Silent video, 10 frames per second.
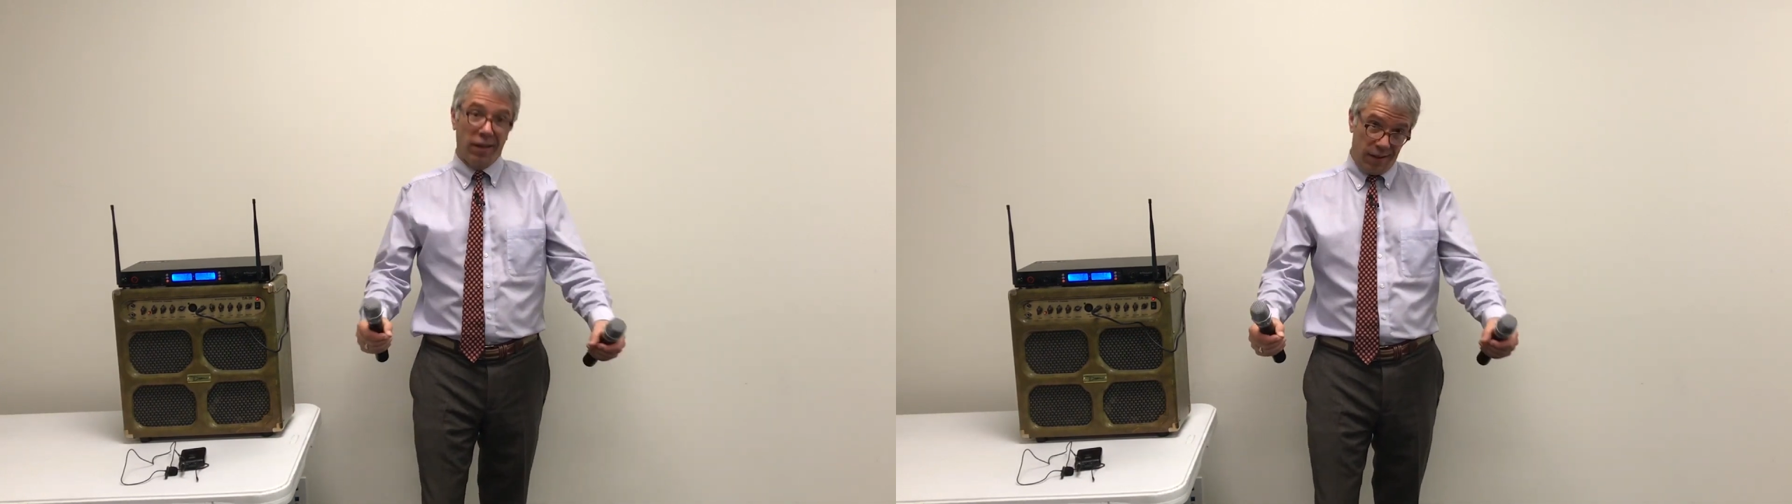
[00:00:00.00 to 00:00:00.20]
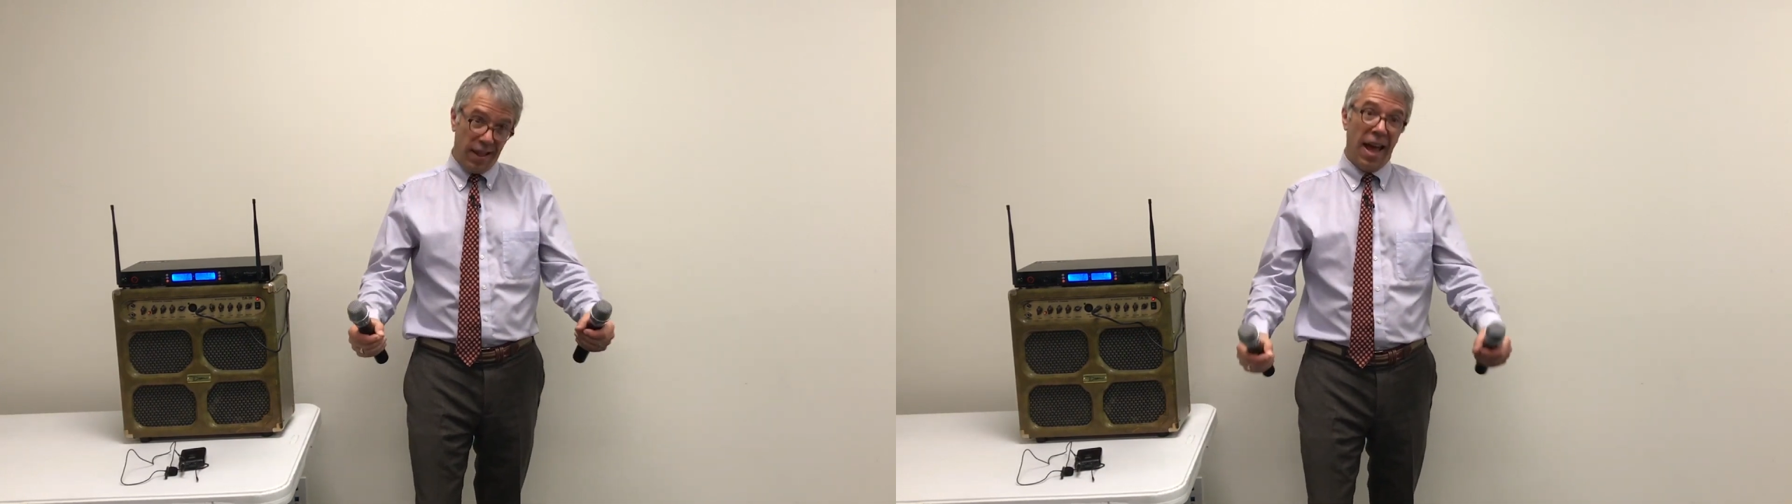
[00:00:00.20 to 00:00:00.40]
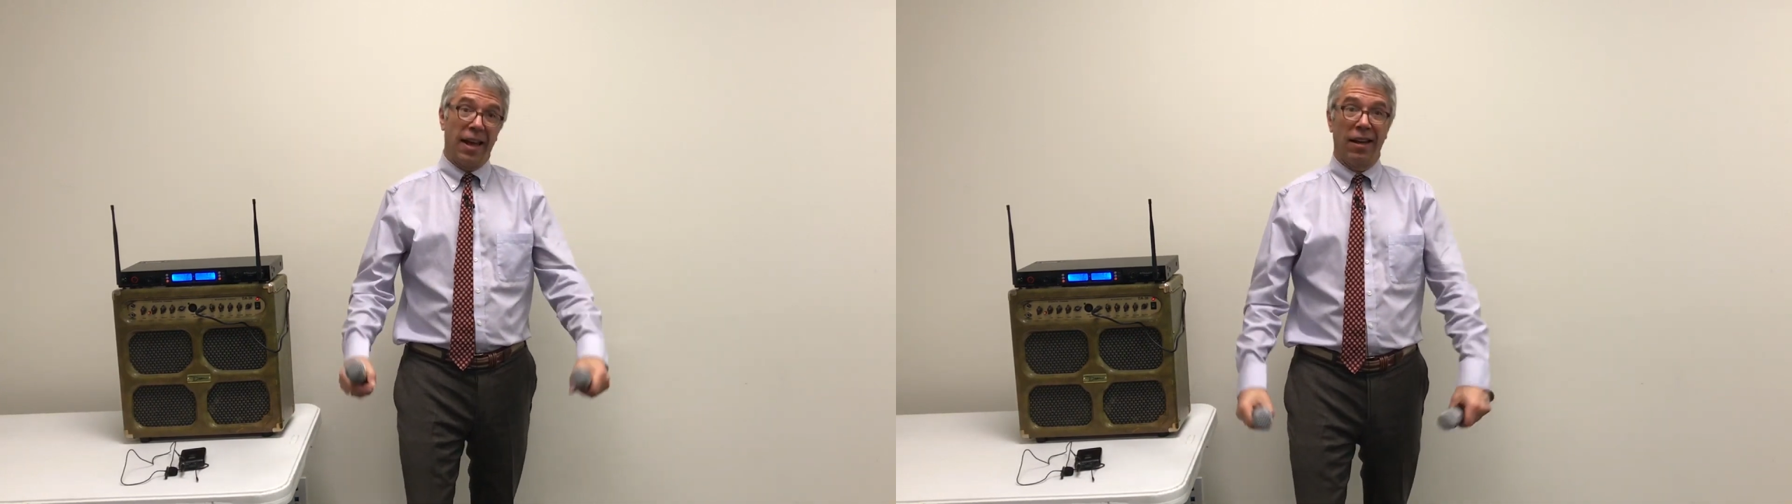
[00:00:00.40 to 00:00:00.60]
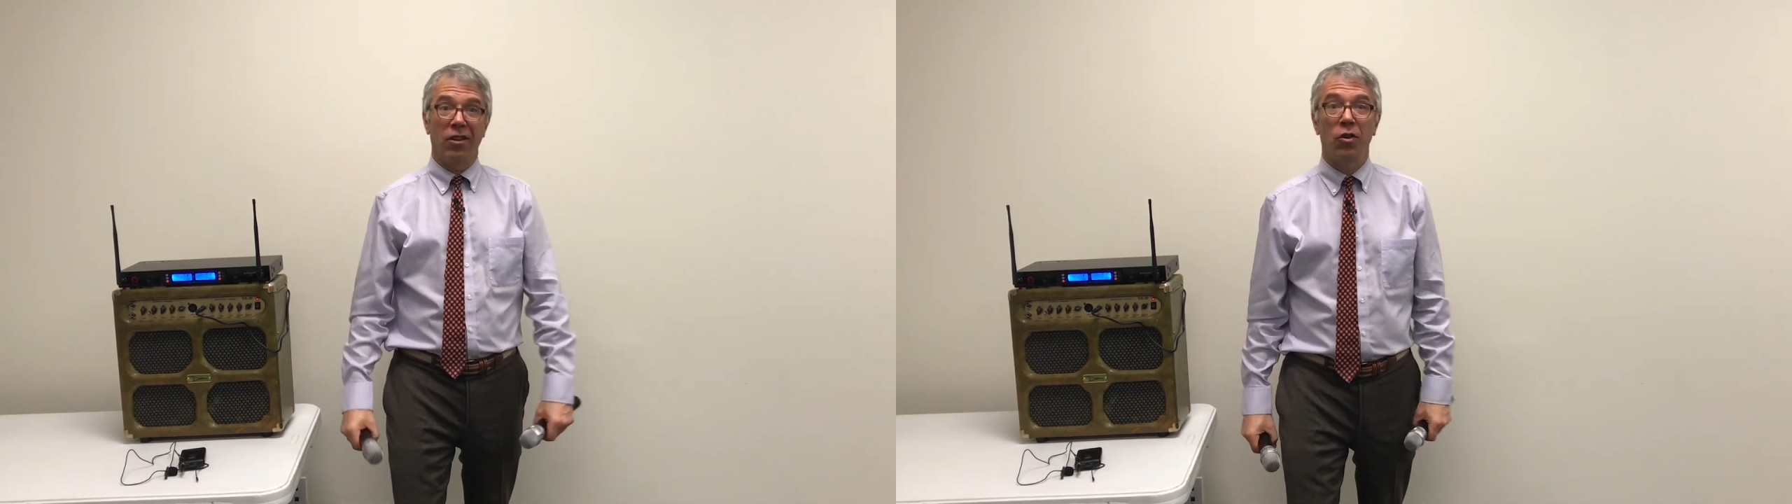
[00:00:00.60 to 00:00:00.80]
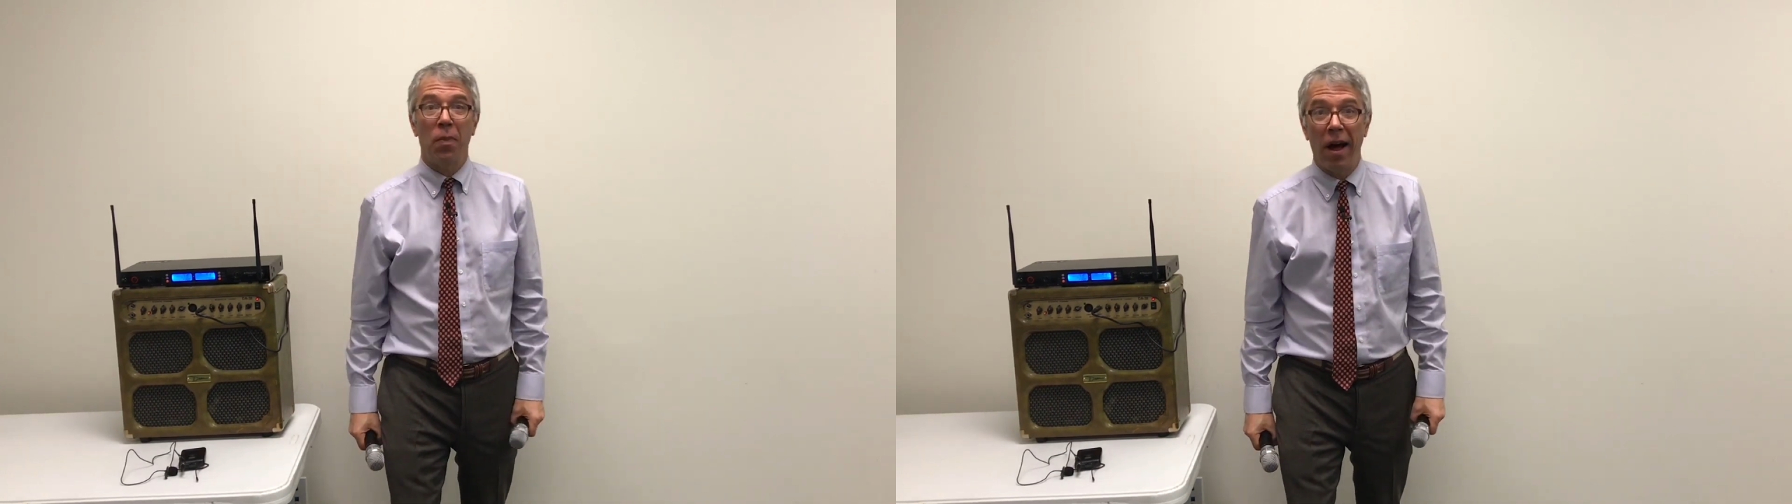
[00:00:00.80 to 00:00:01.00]
that
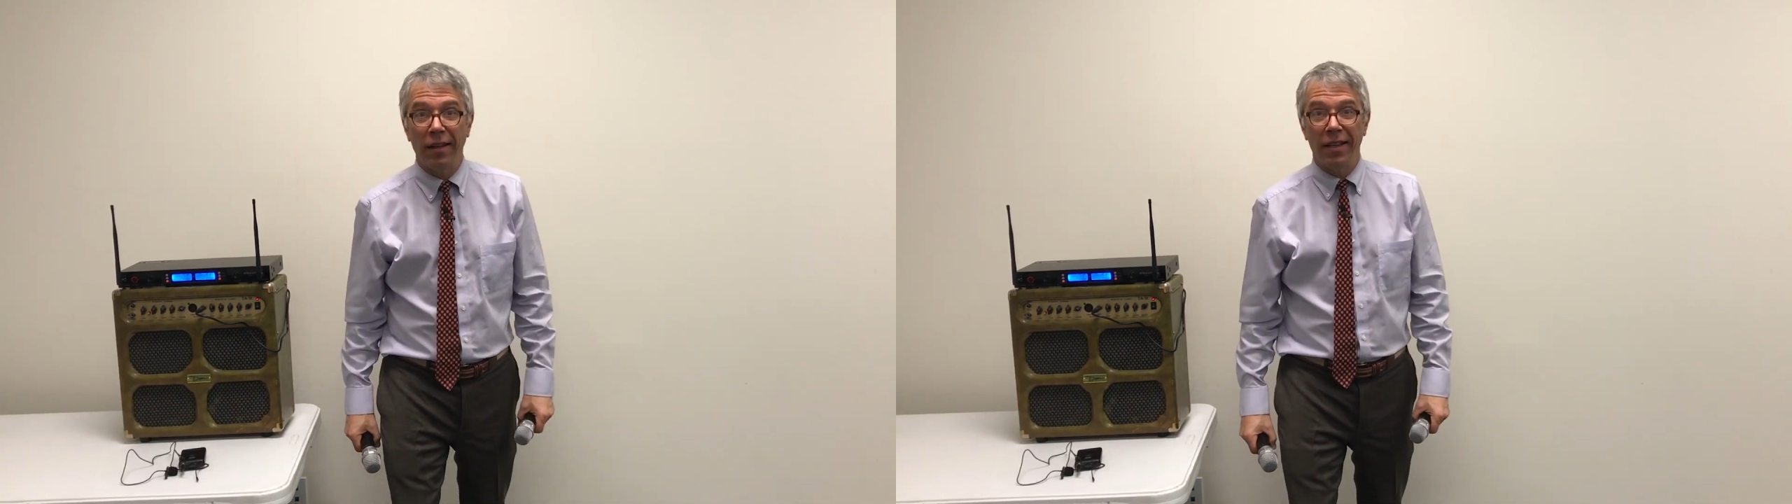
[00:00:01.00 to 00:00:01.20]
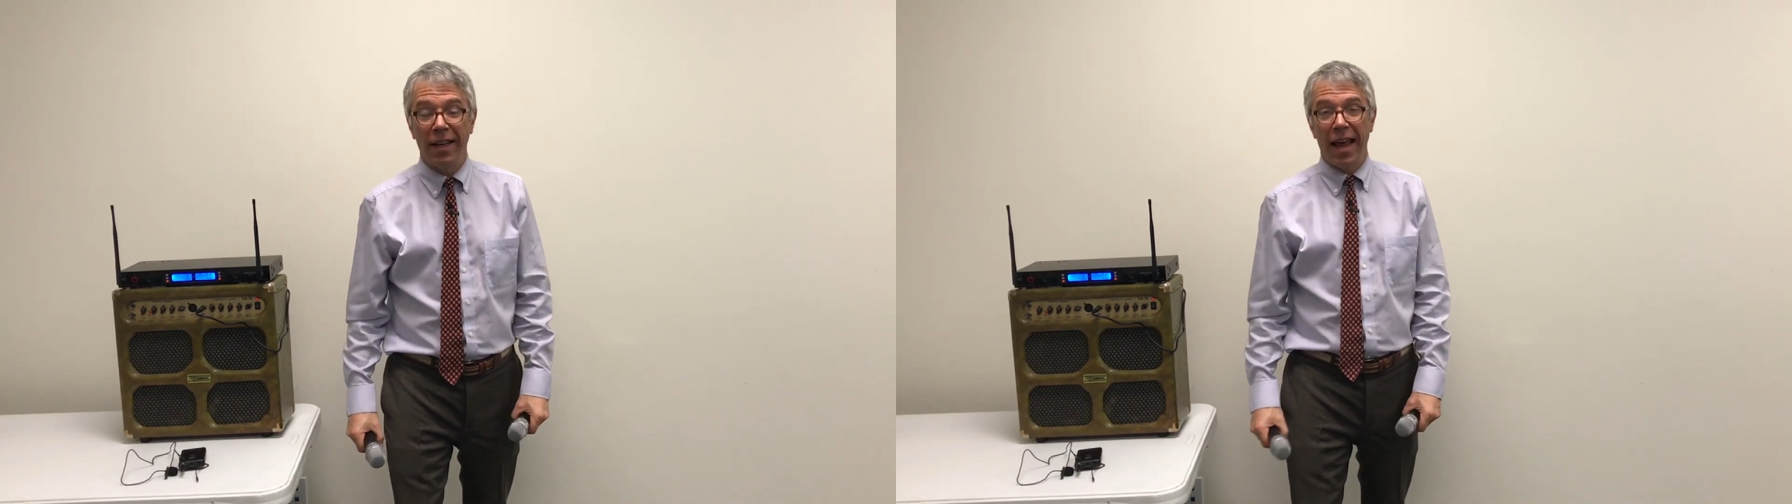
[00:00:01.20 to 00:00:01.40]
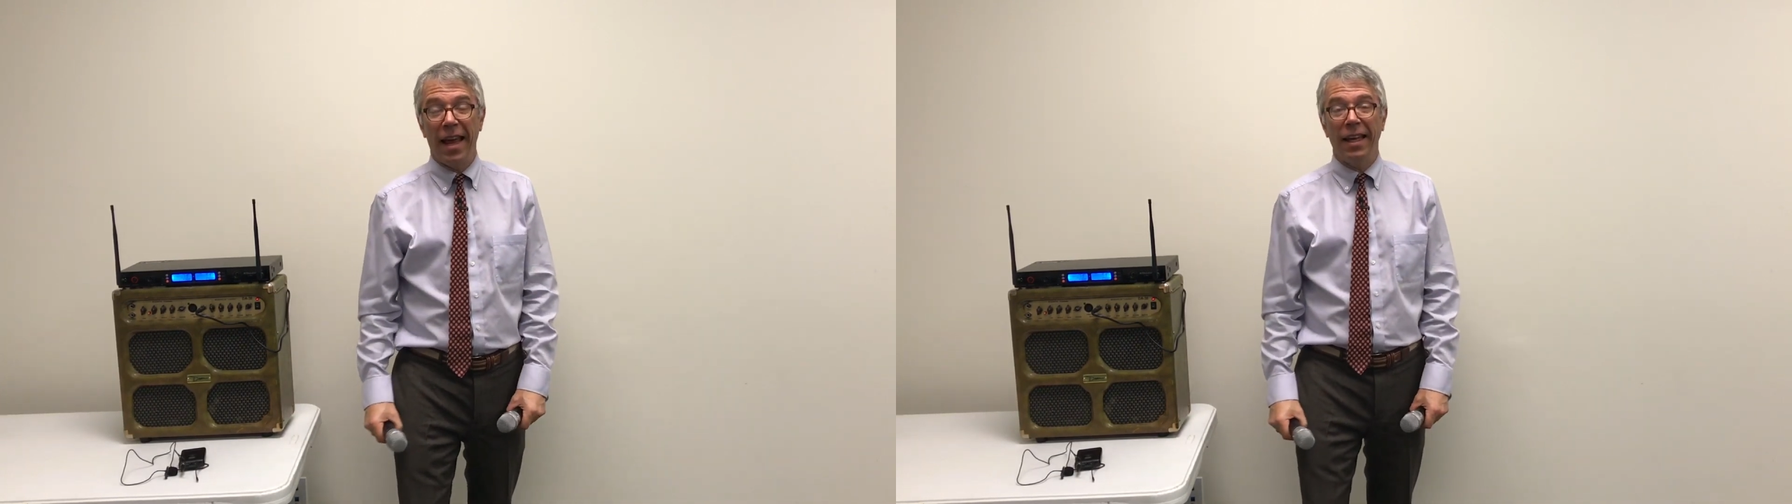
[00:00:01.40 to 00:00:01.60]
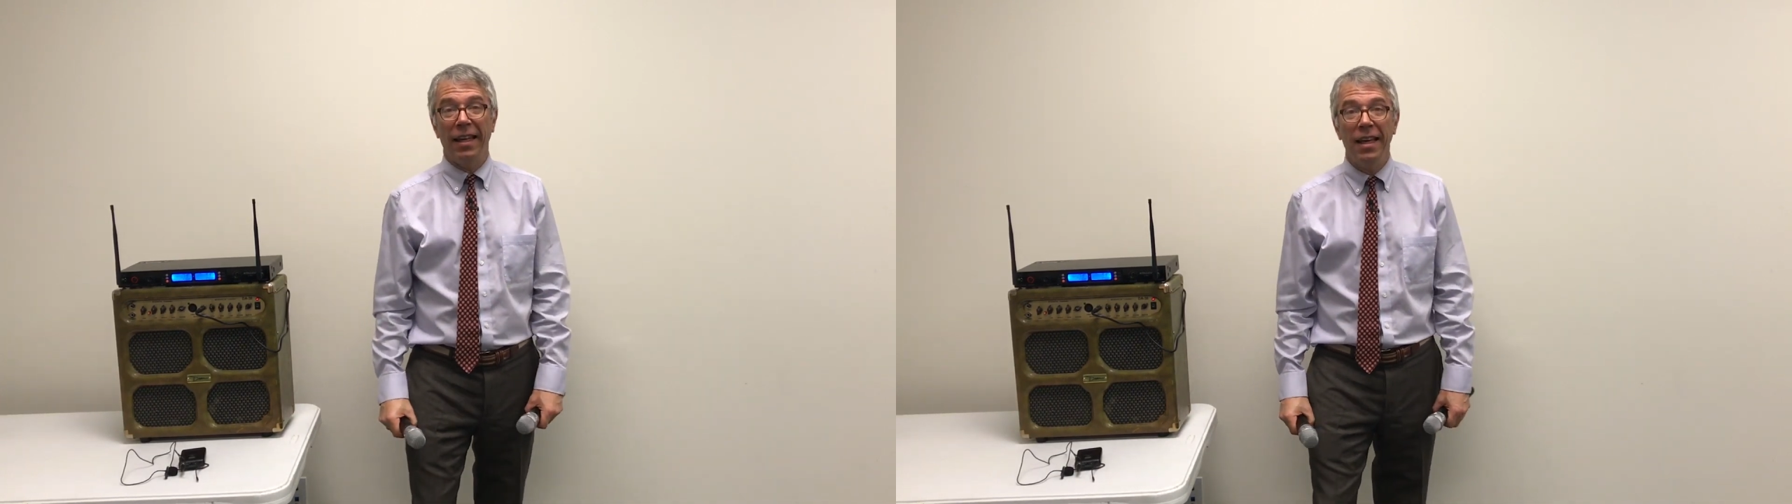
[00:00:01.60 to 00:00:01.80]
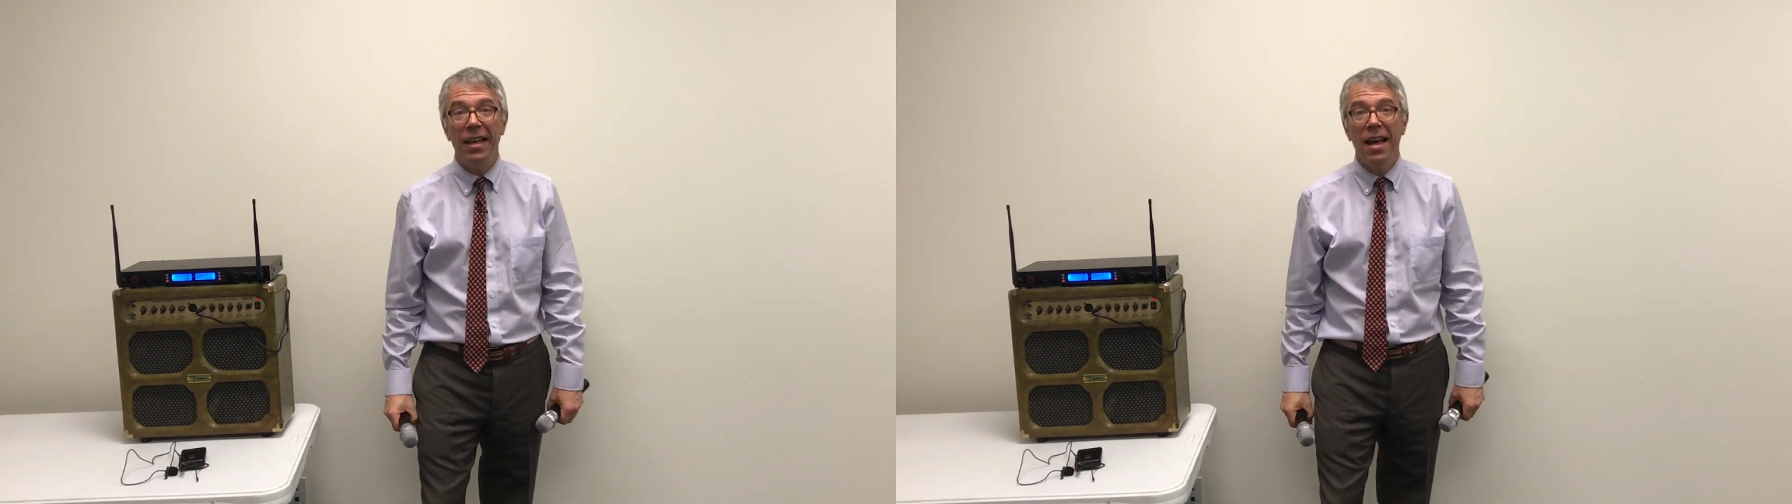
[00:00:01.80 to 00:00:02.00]

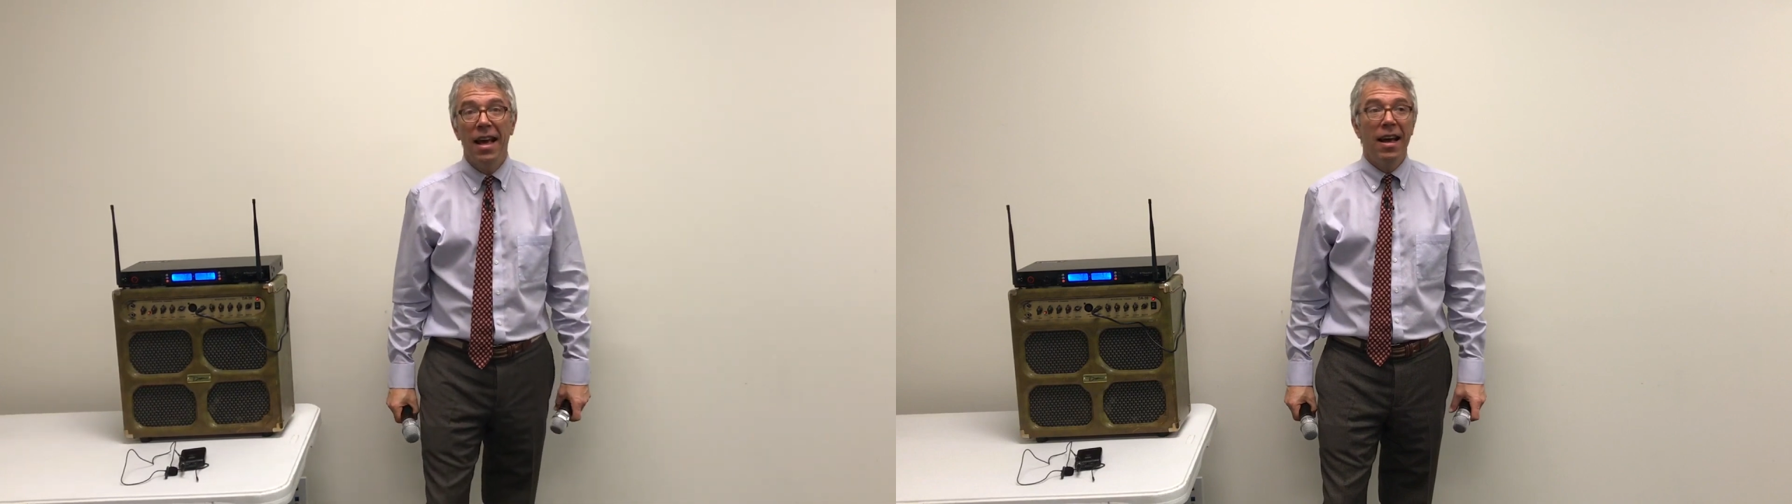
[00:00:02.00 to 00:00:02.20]
spontaneity.